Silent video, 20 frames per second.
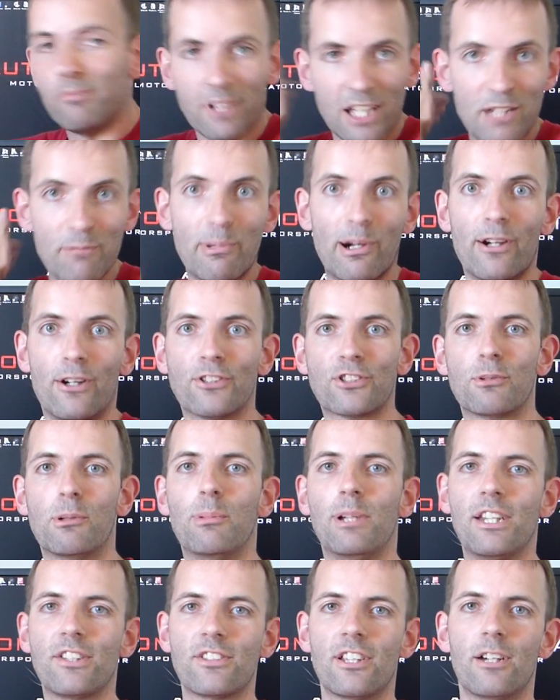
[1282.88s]
And by
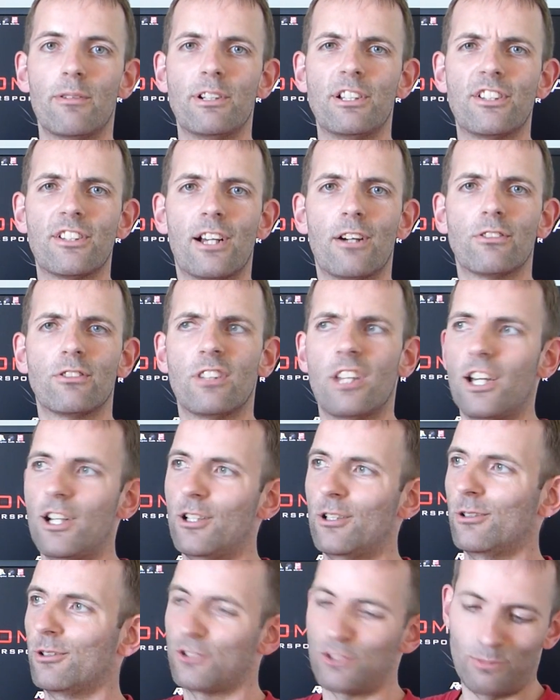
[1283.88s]
Automobilista, it's out
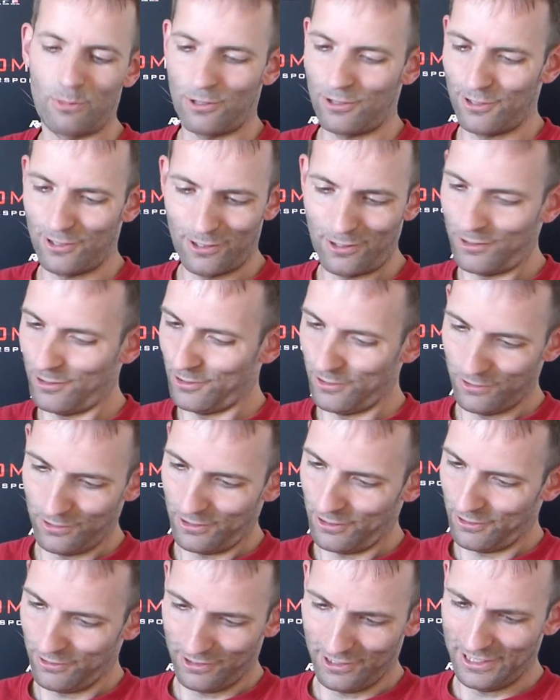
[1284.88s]
now or tomorrow
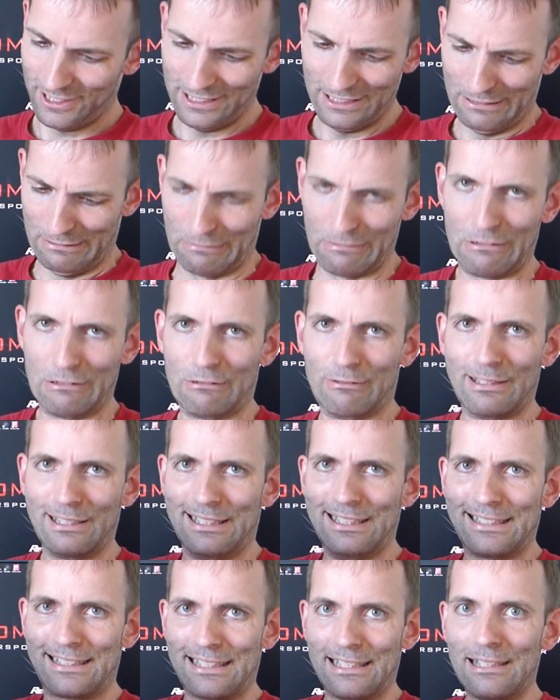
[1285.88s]
or I don't know when
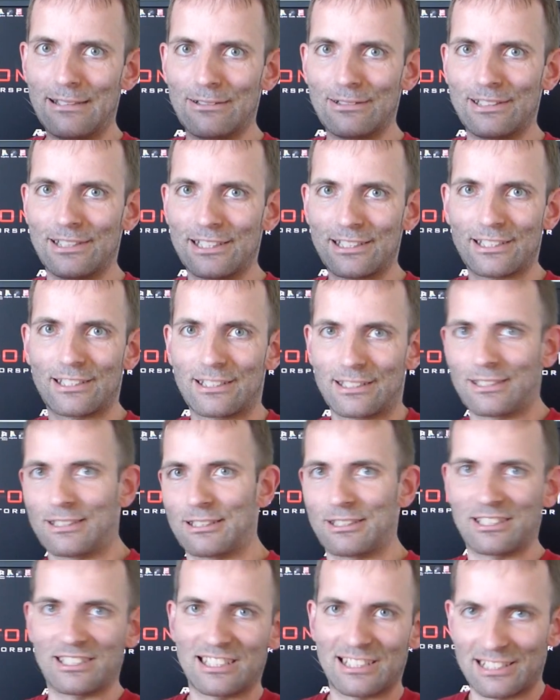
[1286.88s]
it's out.
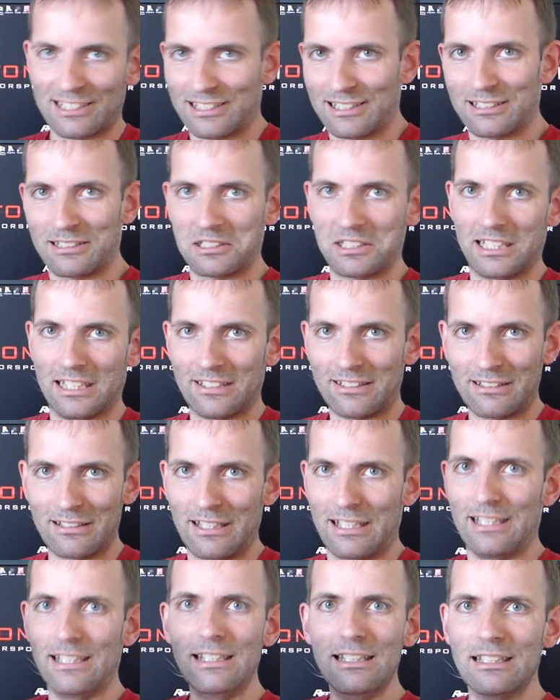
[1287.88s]
It's
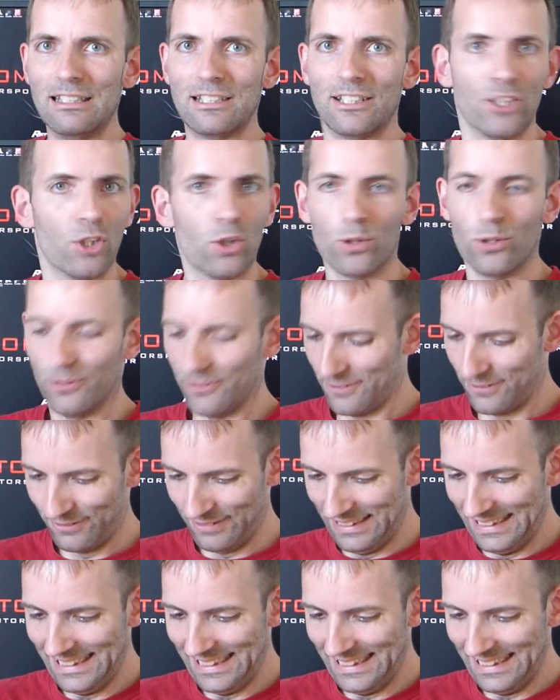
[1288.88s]
yesterday? No?